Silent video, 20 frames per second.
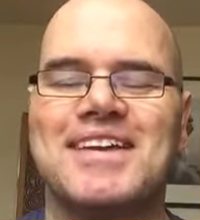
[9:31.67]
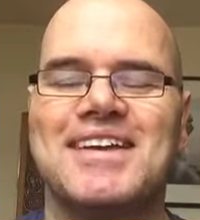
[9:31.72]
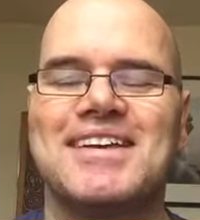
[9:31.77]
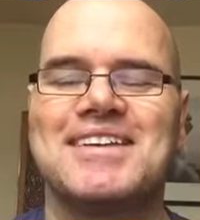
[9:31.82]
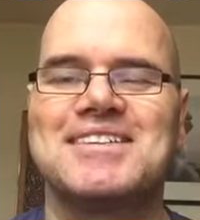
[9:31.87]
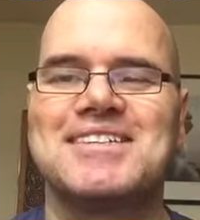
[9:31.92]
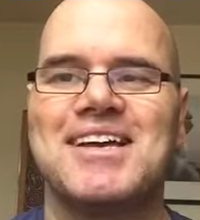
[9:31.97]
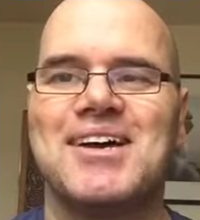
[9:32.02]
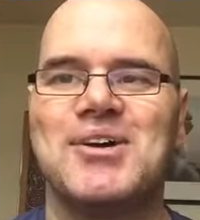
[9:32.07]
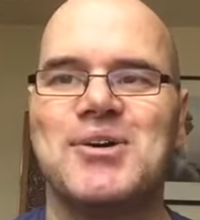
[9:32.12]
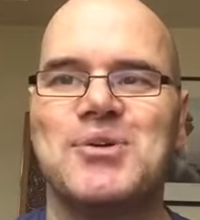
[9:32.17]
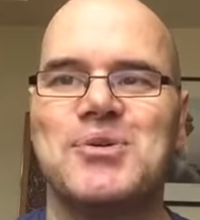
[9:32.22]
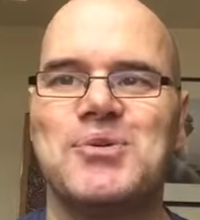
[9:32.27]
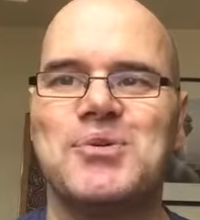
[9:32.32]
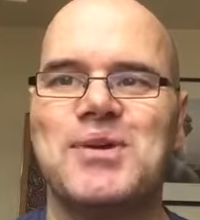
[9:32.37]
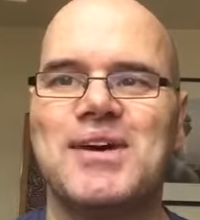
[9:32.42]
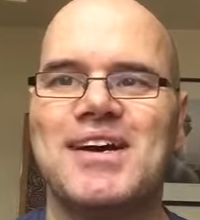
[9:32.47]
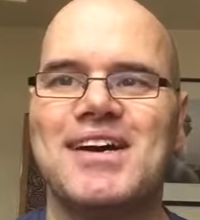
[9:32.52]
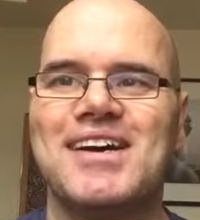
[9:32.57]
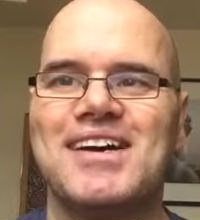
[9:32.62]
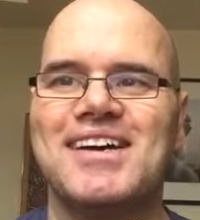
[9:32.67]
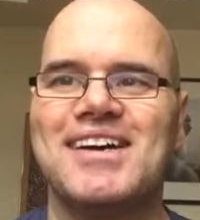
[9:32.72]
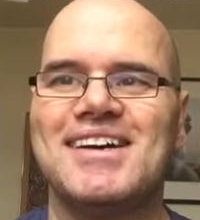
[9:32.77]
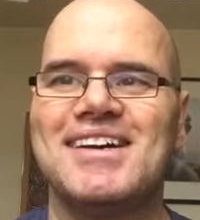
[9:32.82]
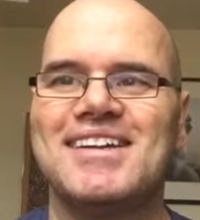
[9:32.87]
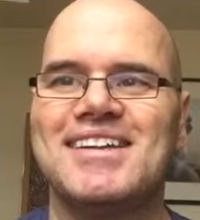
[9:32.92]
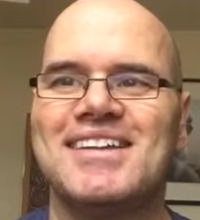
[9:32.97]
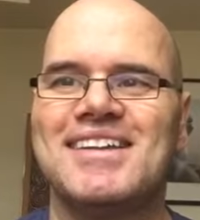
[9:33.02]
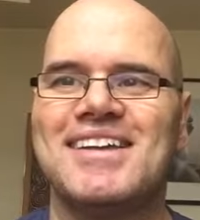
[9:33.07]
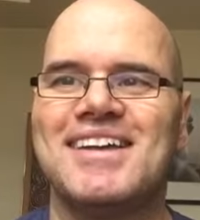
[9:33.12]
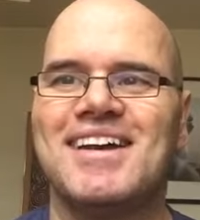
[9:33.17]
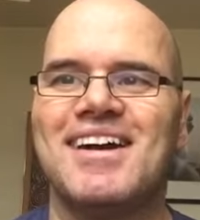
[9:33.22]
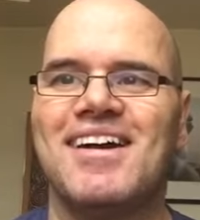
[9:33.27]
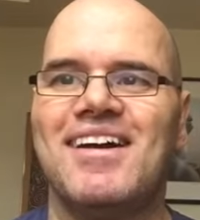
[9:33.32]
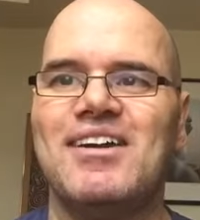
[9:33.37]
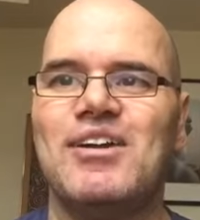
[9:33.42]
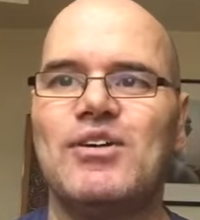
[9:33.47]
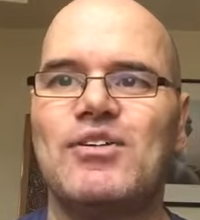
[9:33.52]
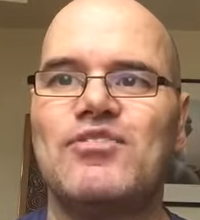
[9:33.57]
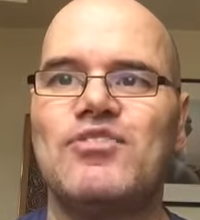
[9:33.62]
So
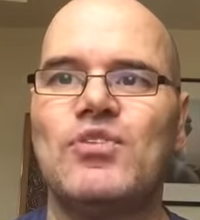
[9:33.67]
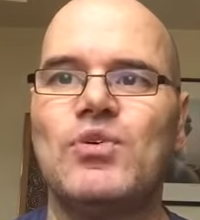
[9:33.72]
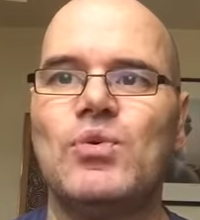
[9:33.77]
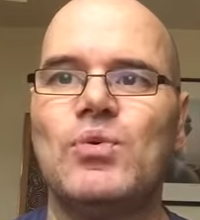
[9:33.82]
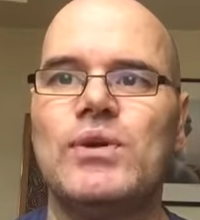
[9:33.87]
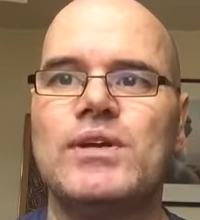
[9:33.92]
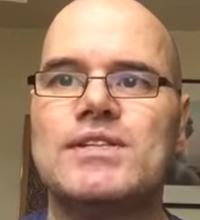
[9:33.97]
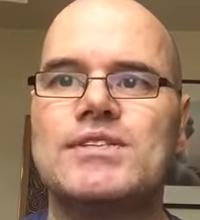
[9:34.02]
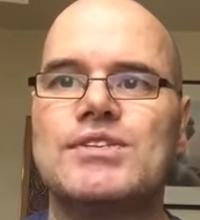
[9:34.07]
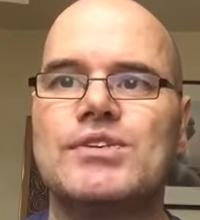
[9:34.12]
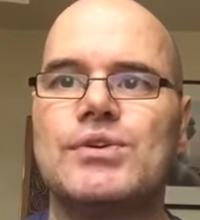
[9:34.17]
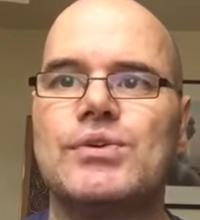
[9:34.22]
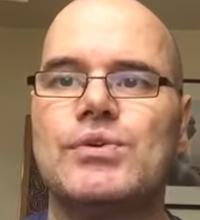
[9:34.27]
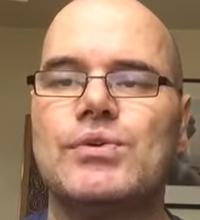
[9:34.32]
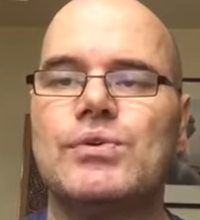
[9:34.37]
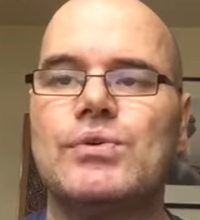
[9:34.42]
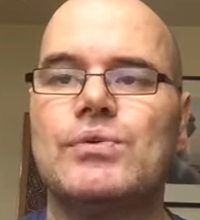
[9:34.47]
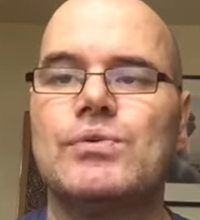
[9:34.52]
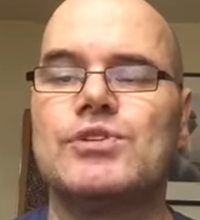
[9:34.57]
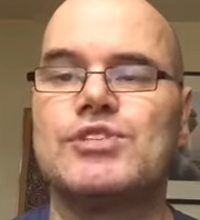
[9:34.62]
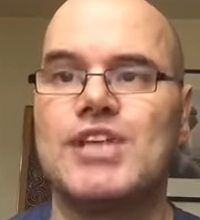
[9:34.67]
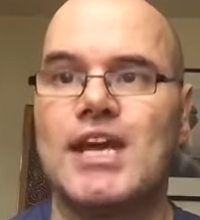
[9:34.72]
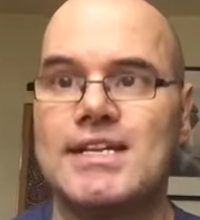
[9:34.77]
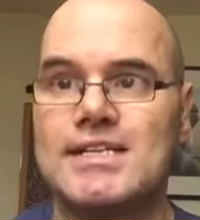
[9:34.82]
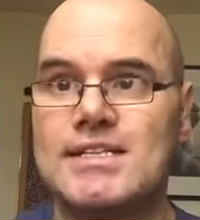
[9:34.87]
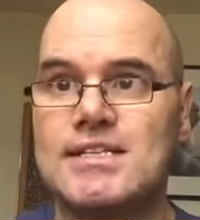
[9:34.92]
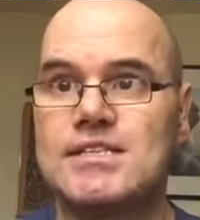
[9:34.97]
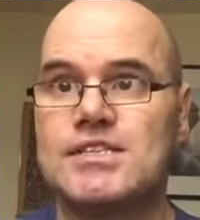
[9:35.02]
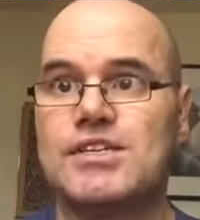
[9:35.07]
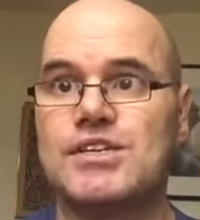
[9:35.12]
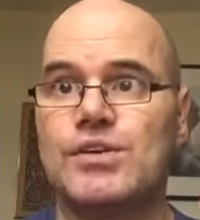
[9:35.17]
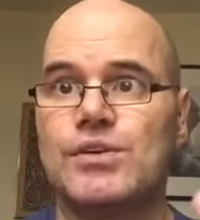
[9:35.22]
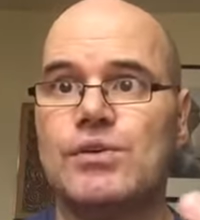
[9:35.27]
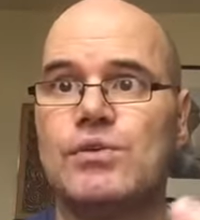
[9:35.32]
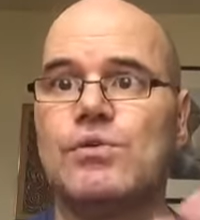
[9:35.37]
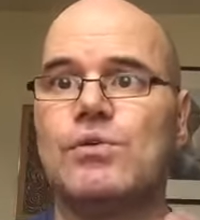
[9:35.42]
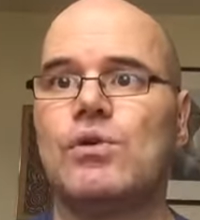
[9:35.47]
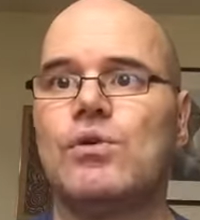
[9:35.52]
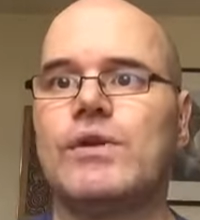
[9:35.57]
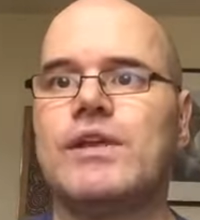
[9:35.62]
I look forward to chatting to
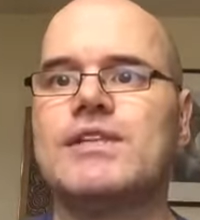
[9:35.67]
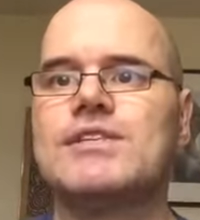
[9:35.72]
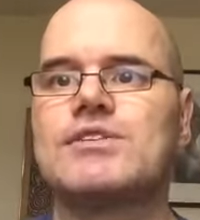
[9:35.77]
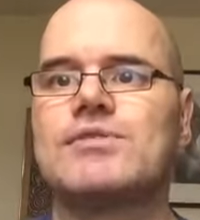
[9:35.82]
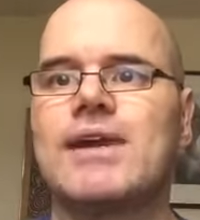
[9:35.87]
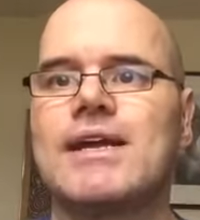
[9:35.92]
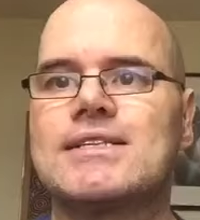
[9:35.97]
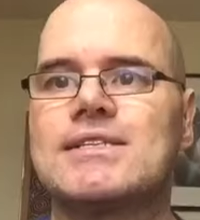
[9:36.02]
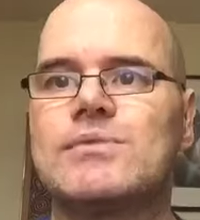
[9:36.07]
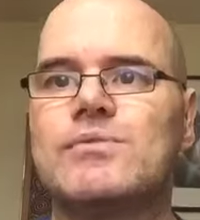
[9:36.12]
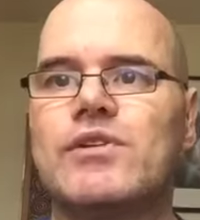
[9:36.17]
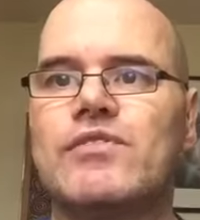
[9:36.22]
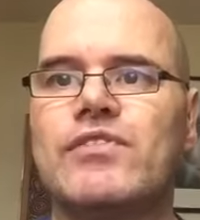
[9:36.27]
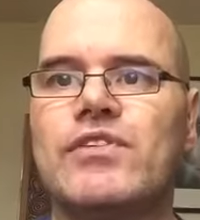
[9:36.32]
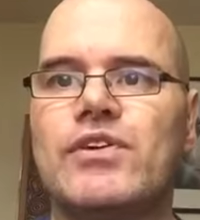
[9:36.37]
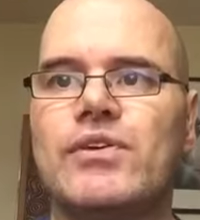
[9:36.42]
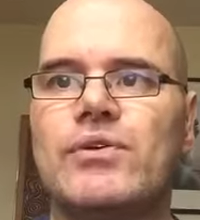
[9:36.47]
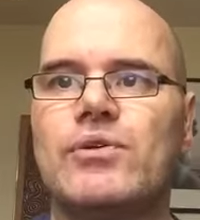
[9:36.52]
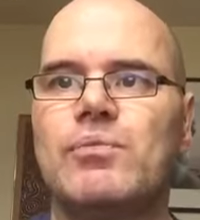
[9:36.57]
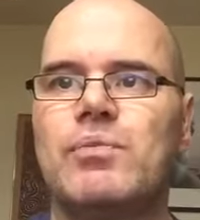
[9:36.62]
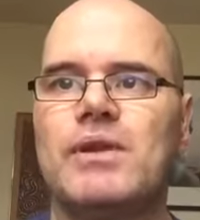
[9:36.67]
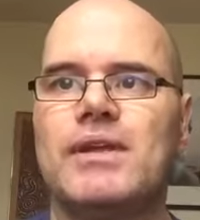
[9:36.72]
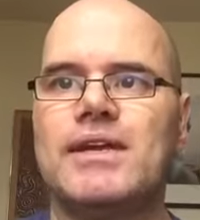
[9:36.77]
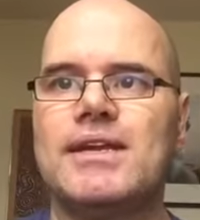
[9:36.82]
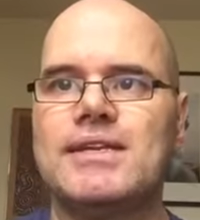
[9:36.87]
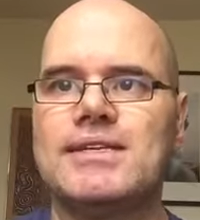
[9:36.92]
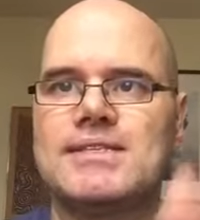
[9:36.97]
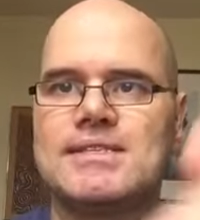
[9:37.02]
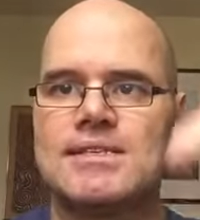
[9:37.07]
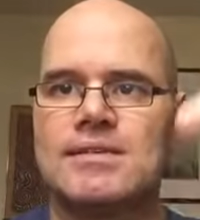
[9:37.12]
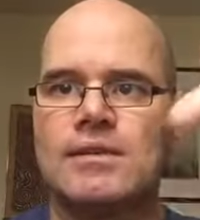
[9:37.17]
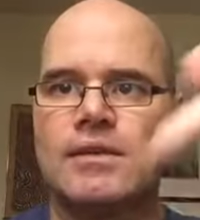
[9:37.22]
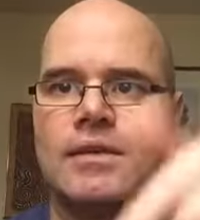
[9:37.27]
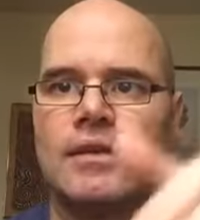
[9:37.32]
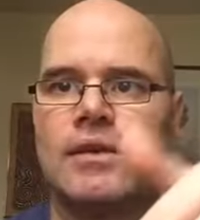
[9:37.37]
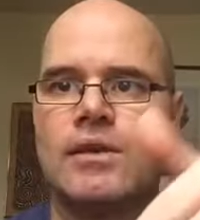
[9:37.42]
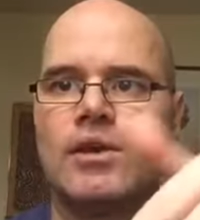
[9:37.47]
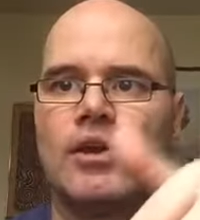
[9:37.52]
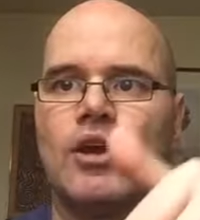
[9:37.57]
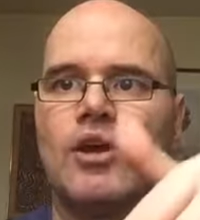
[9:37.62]
you or interacting with you. Please
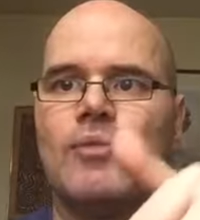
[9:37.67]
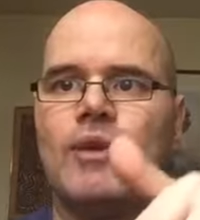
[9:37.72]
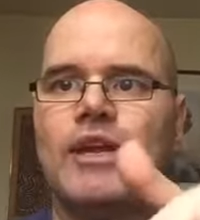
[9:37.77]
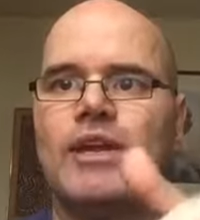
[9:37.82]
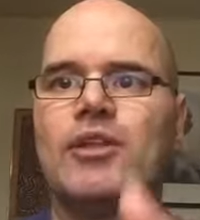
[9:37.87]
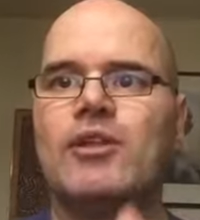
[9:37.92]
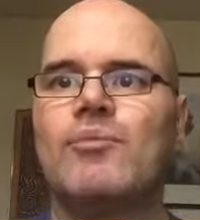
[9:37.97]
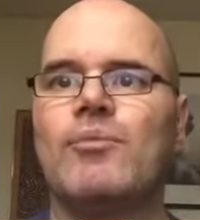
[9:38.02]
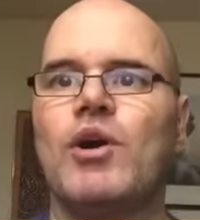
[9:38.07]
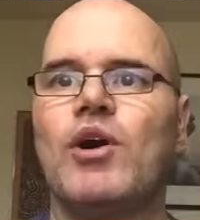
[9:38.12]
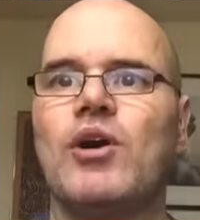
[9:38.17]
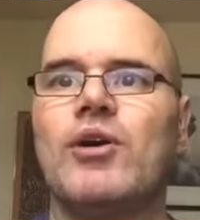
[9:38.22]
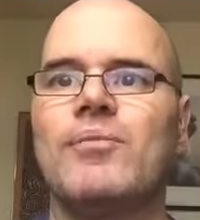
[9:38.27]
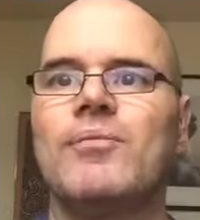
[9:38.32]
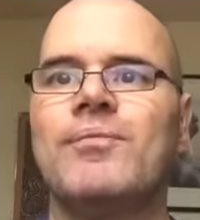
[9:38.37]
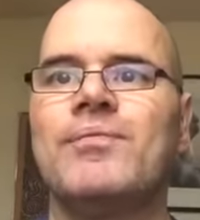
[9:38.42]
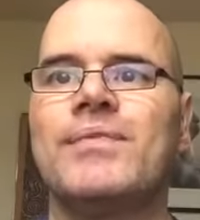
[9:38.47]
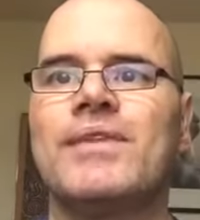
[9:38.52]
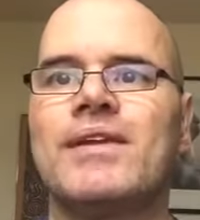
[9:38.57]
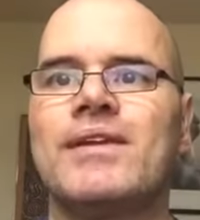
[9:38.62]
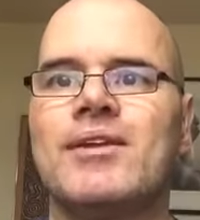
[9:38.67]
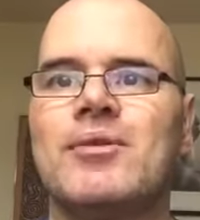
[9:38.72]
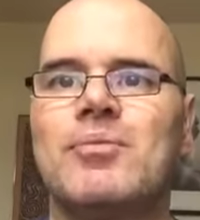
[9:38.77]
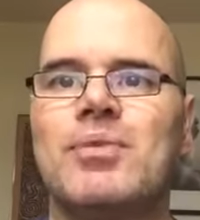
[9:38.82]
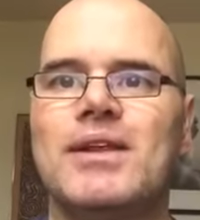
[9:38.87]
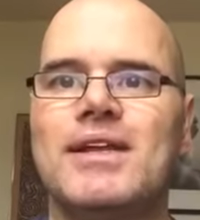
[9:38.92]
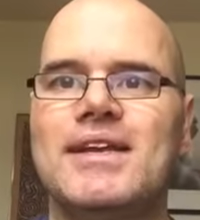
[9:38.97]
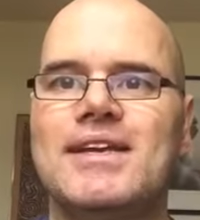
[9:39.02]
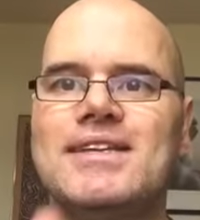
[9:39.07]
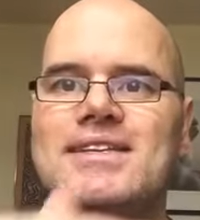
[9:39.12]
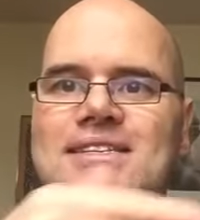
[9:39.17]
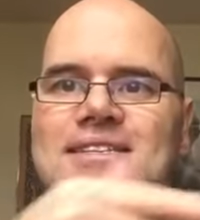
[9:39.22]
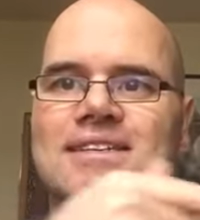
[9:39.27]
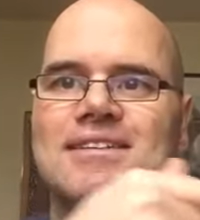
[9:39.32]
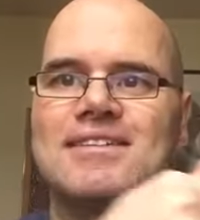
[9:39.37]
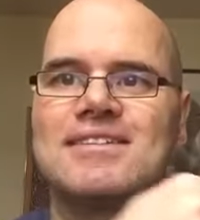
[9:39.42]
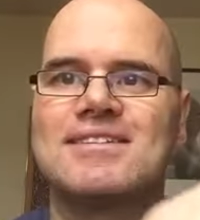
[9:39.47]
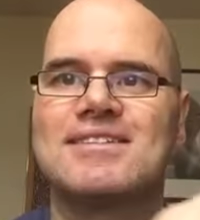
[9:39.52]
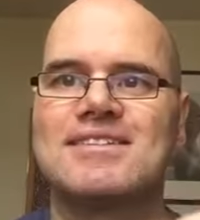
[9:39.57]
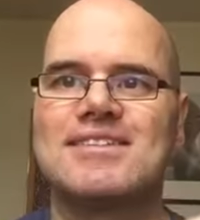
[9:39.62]
comment at the bottom. Please
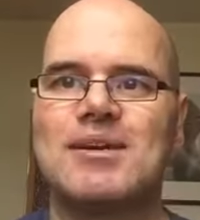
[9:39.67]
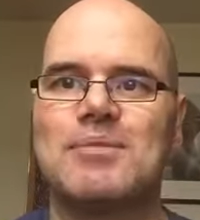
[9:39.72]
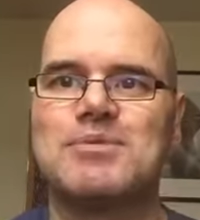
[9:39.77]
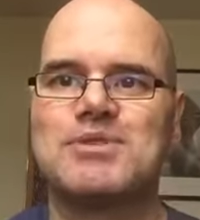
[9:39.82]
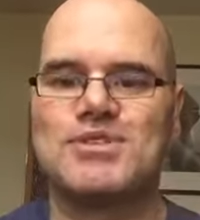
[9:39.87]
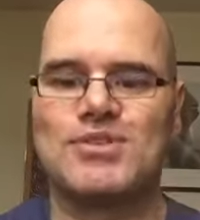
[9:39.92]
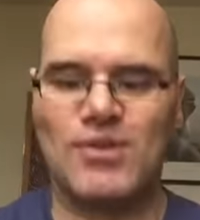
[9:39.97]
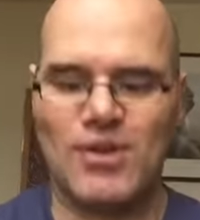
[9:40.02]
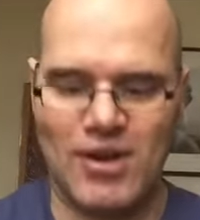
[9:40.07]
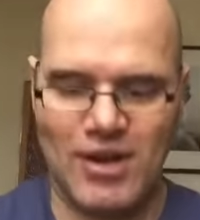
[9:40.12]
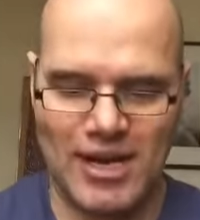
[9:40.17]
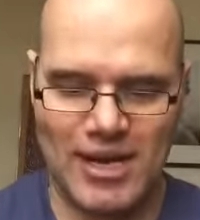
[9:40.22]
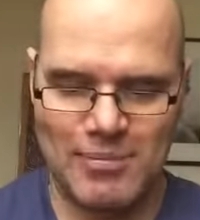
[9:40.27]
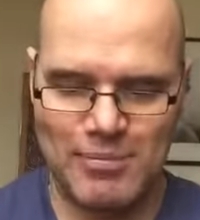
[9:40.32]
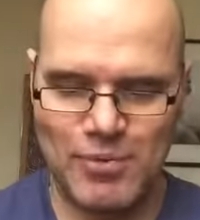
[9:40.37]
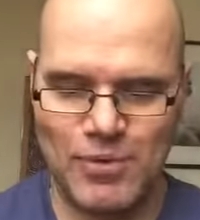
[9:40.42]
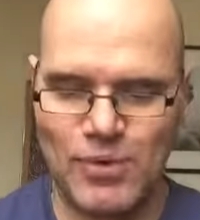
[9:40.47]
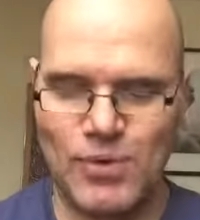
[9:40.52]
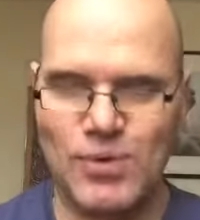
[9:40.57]
subscribe.